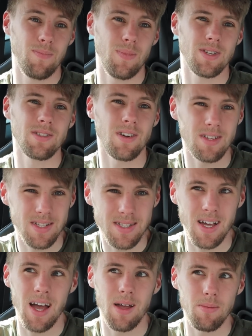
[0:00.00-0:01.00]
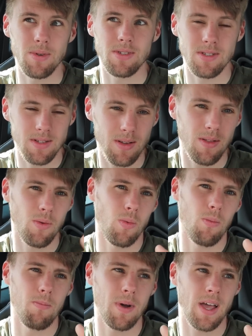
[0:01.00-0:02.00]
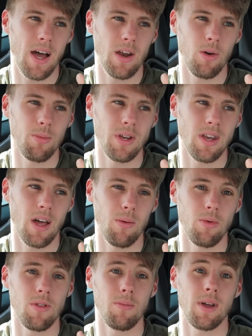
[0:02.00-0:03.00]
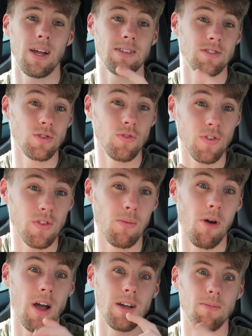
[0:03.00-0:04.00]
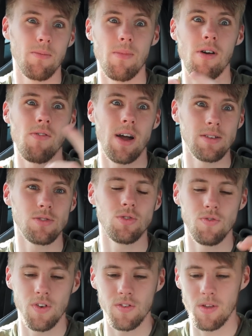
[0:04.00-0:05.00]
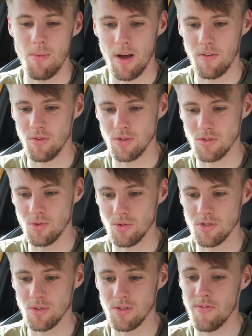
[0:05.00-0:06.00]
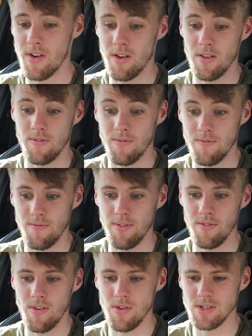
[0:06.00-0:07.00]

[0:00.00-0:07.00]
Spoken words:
it's not the same as the Megane I'm in now, but the Megane's 250 brake and around 250 pound-foot of torque, so it's very